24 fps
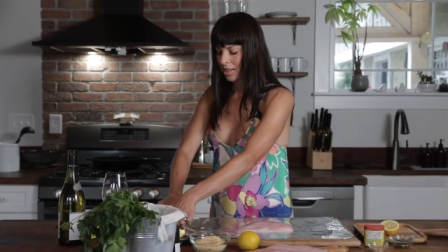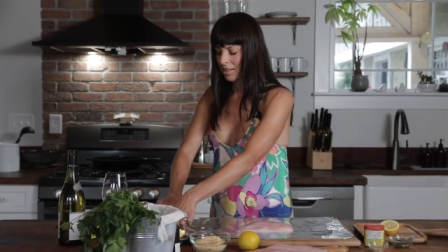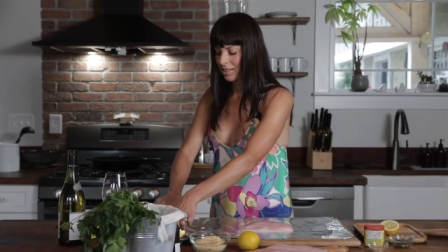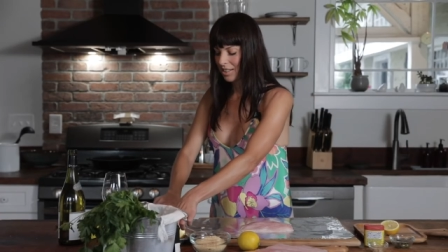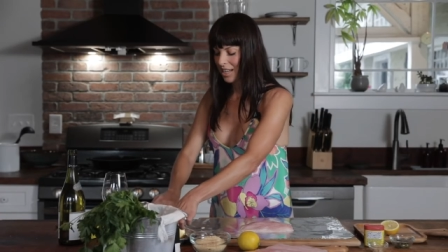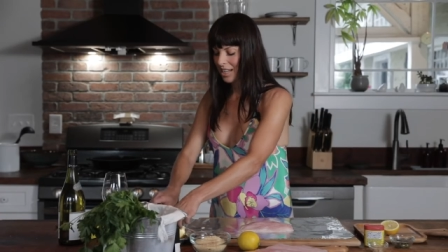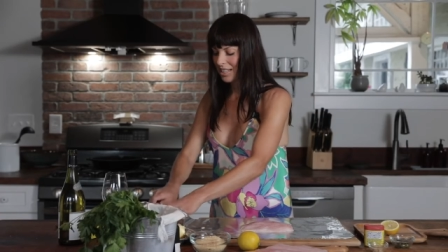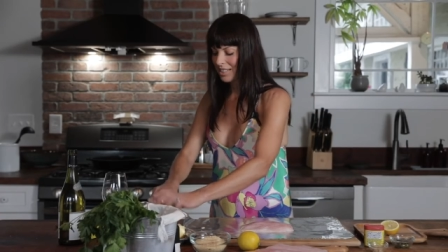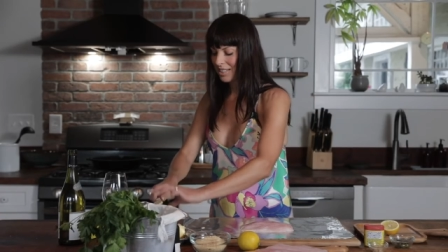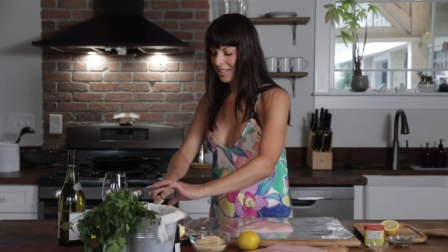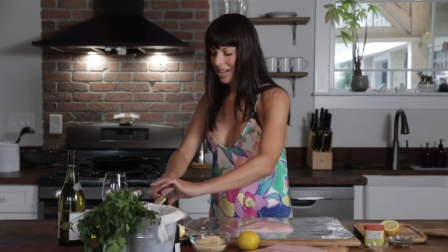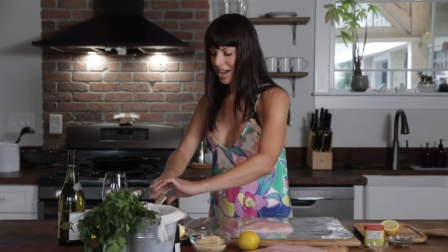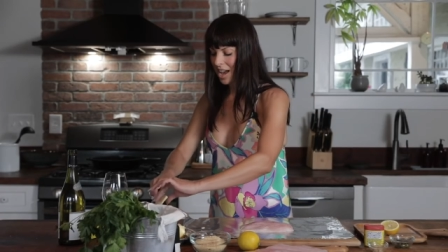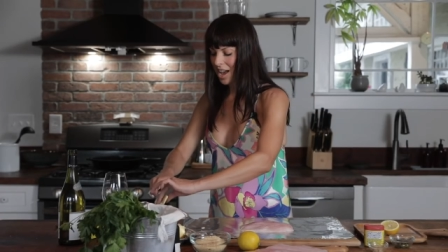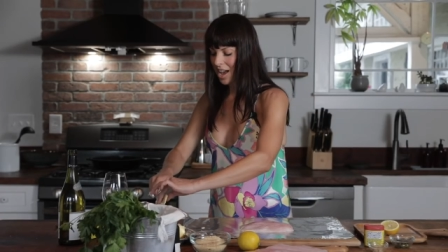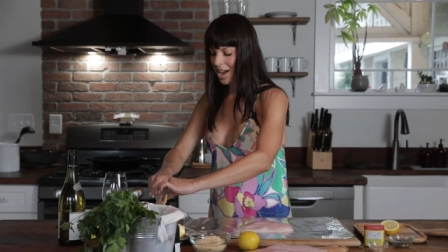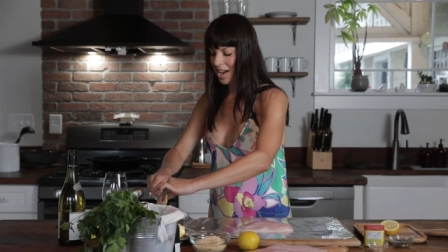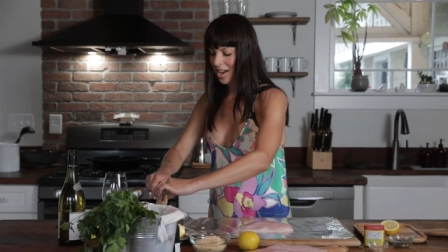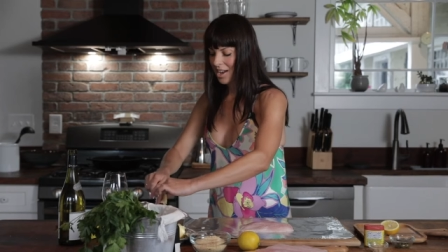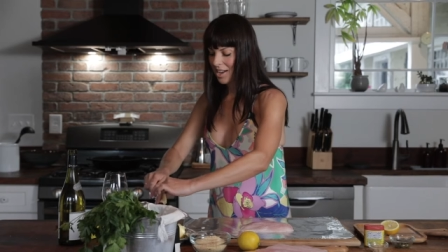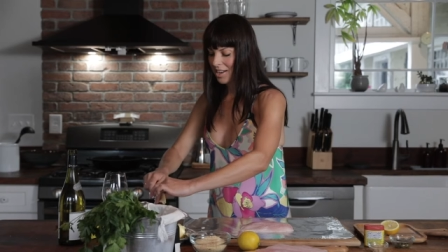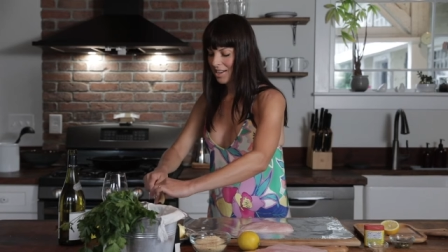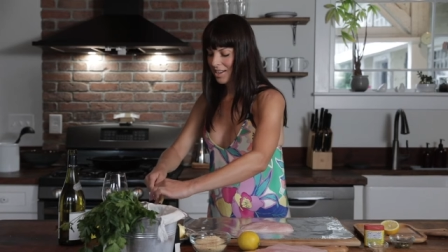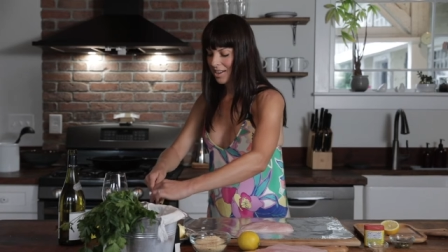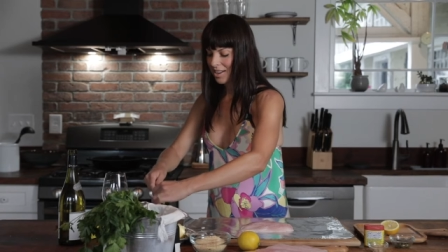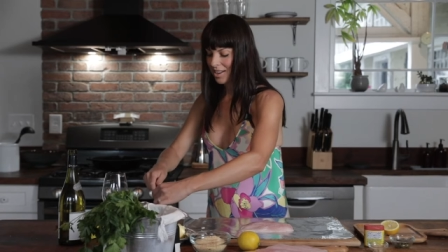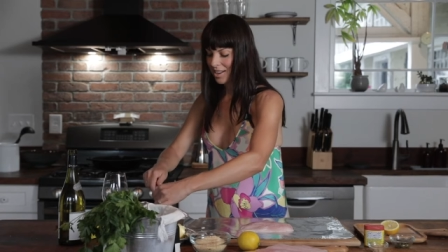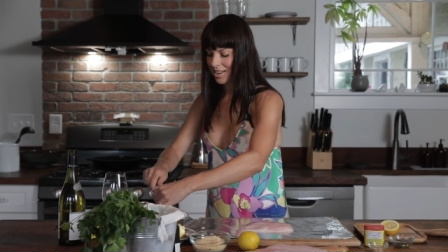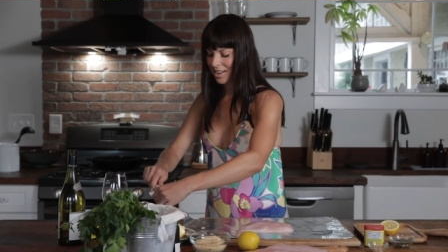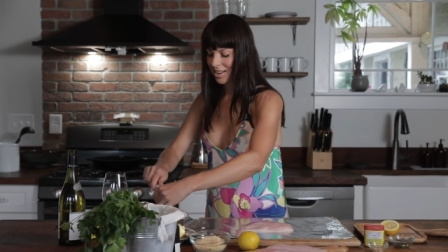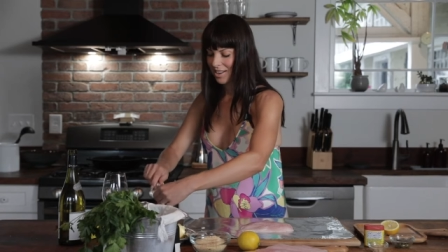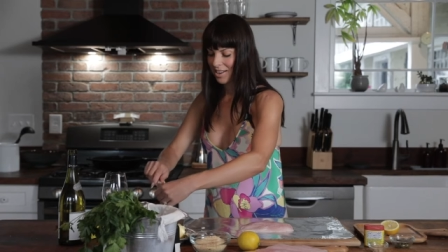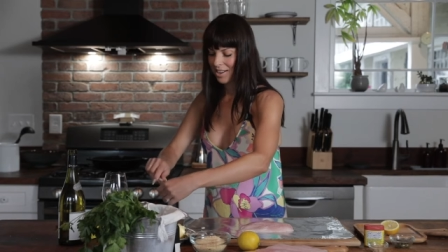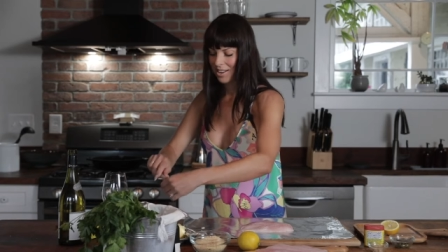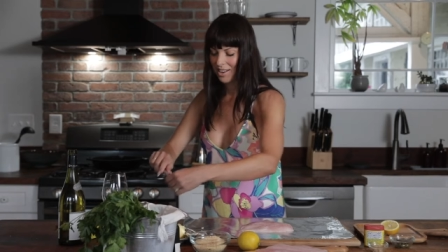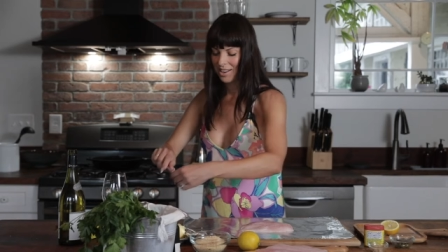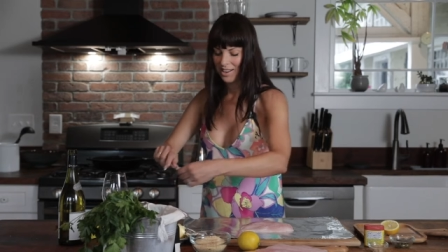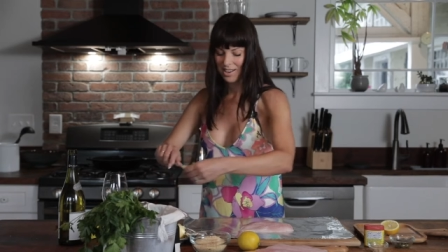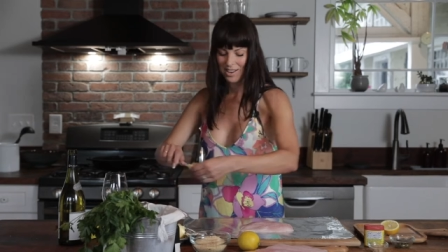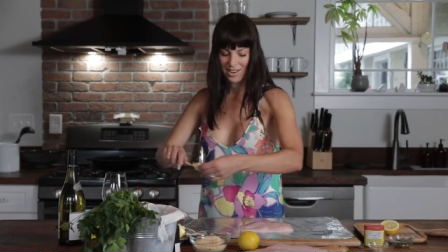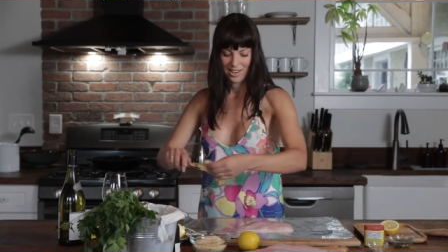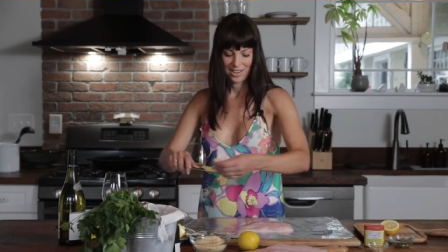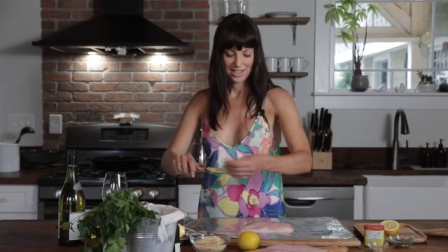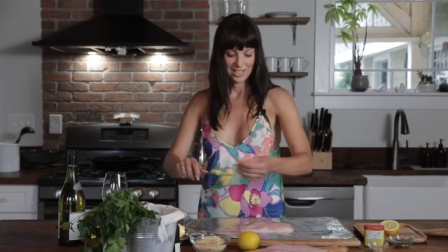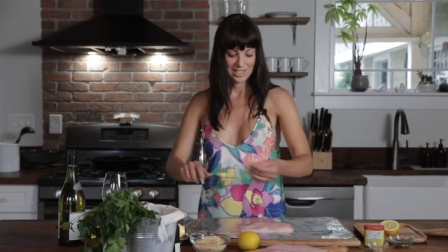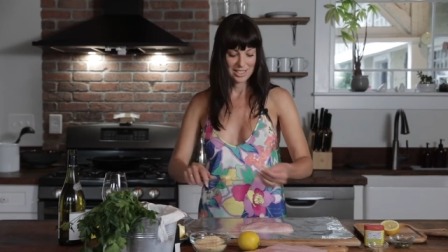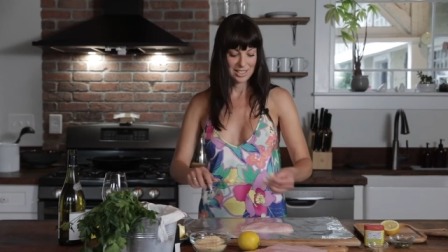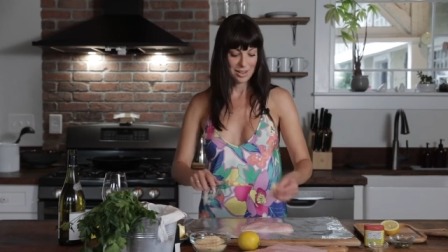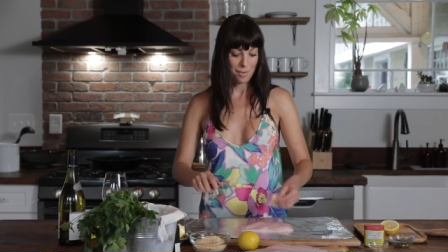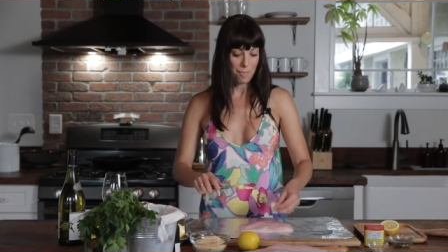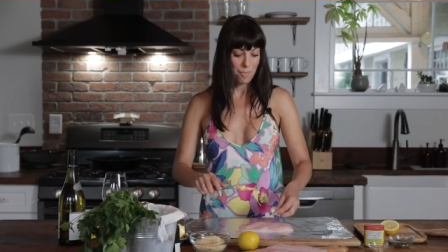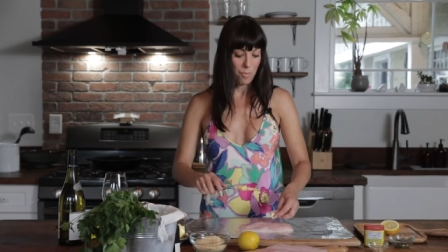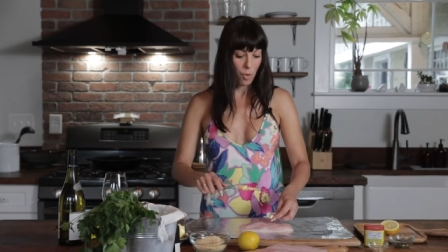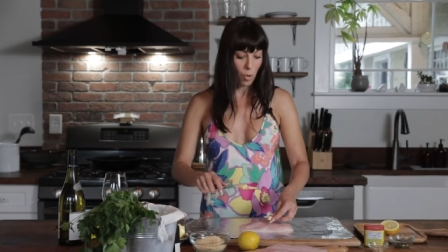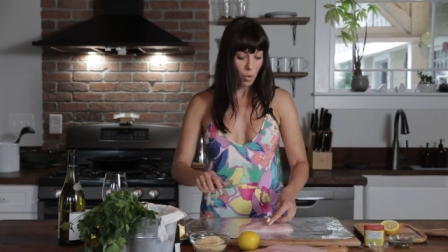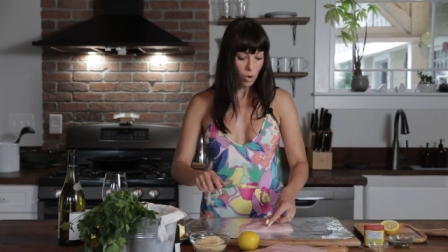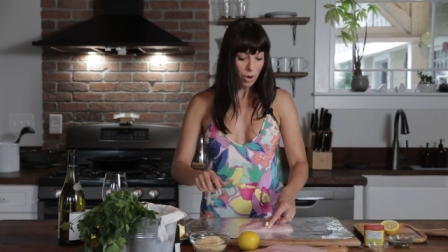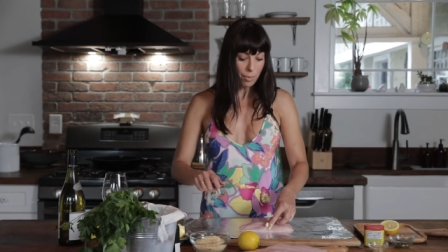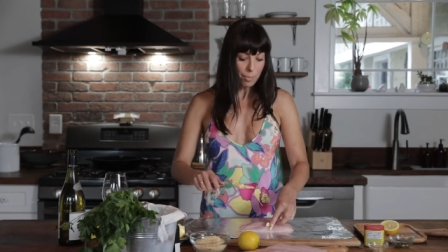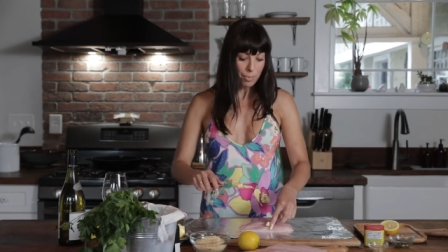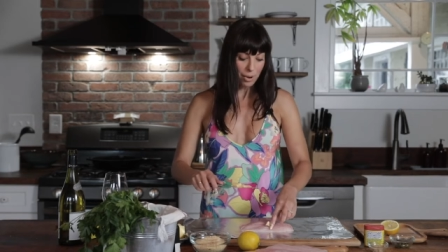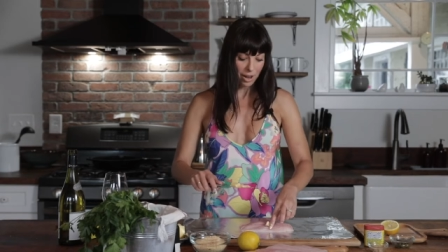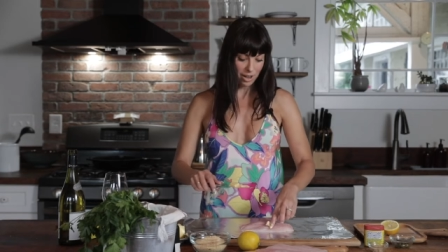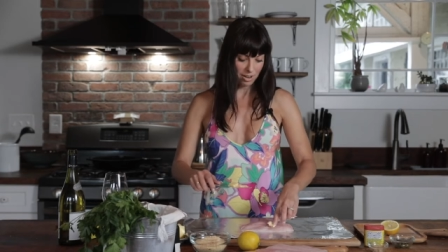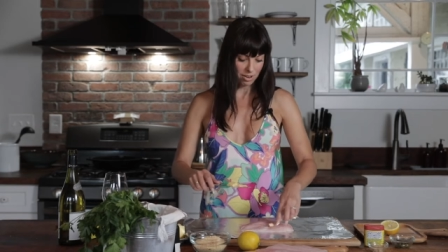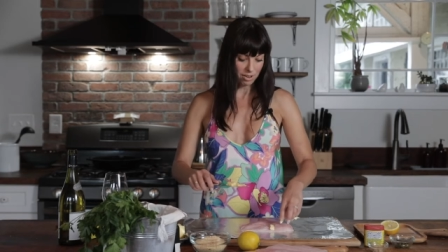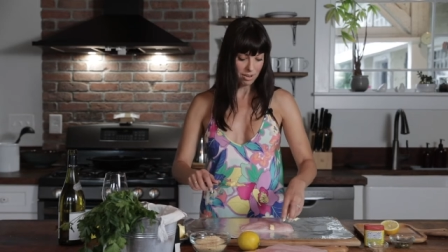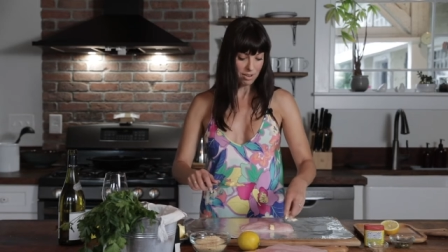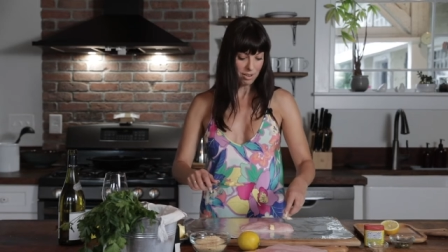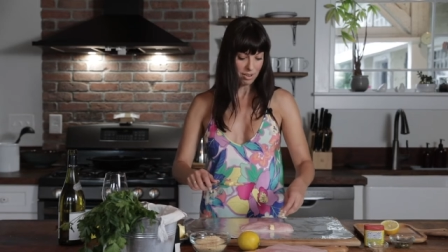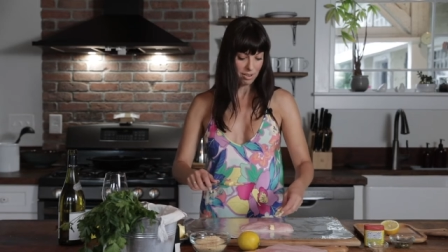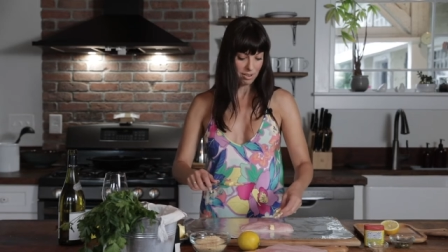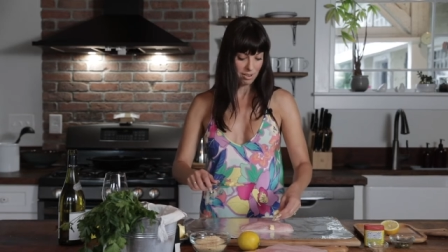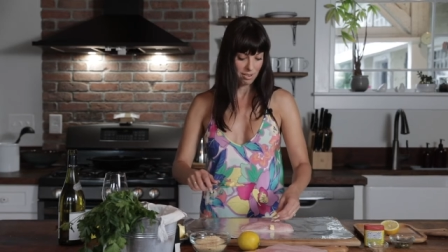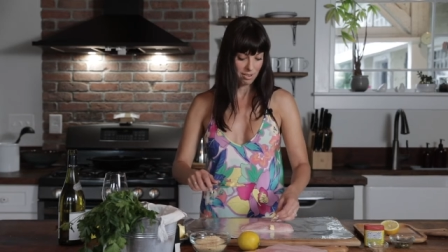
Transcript: let's add some more butter